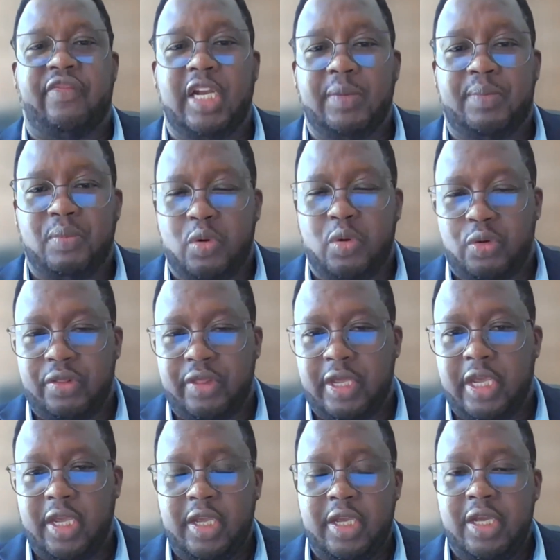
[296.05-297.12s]
Philip
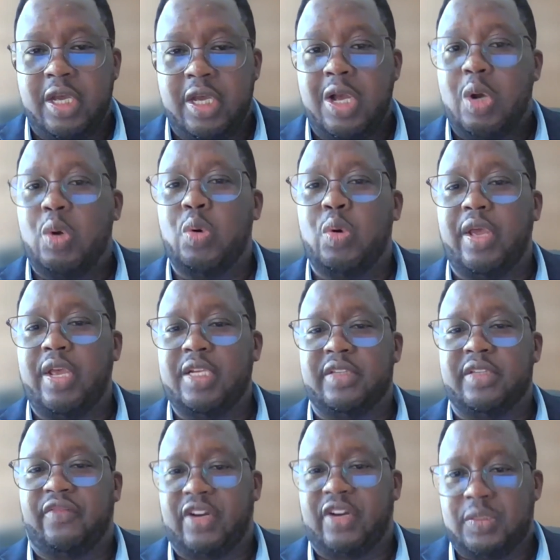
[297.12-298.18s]
Murudhi, who
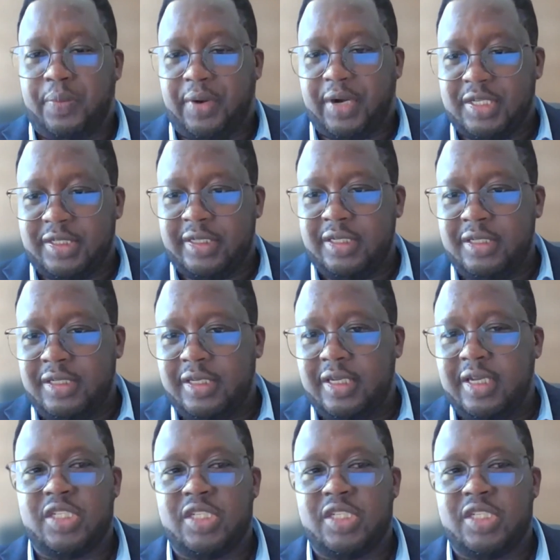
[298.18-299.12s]
is the Vice President,